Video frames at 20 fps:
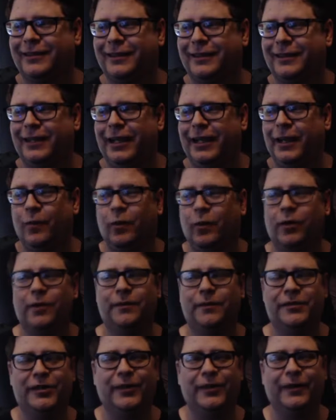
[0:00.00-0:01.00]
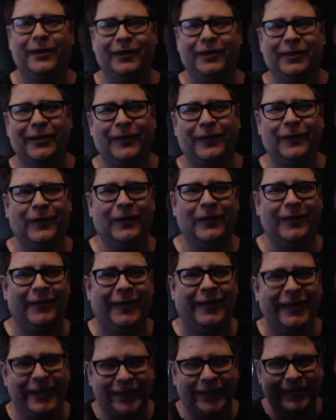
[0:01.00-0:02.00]
And welcome to Underground Horror
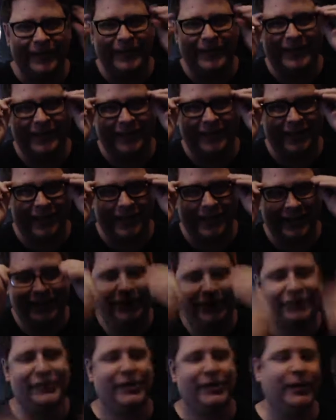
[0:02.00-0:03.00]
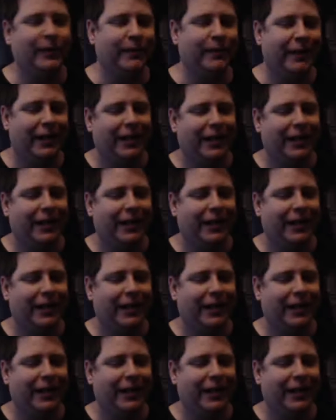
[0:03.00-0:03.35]
Radio here on YouTube.